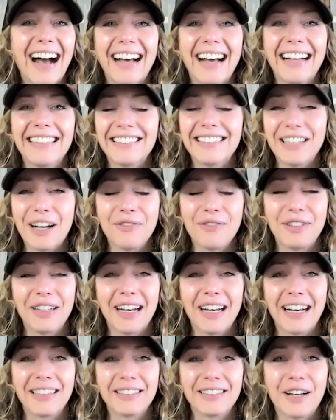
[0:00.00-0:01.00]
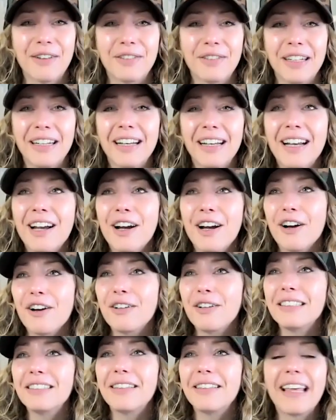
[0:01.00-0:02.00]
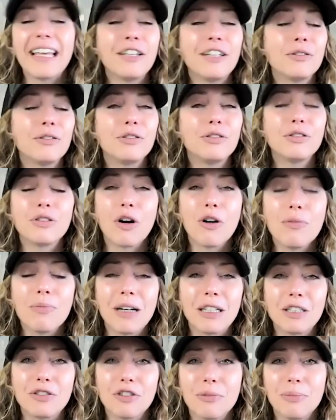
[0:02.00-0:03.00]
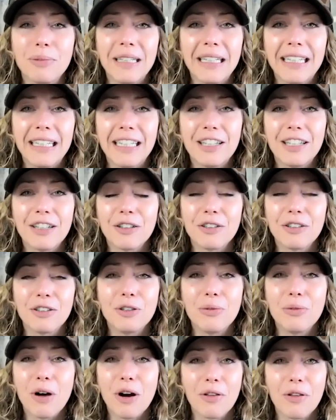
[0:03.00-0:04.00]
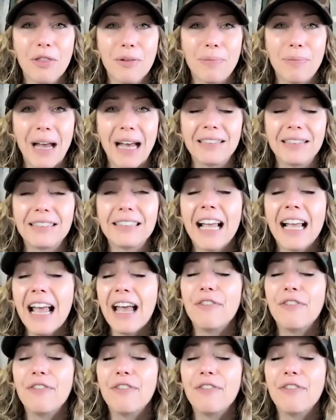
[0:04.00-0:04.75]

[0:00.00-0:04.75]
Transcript: I love it. I love it. Ernest, thank you so much for being here. You are the best.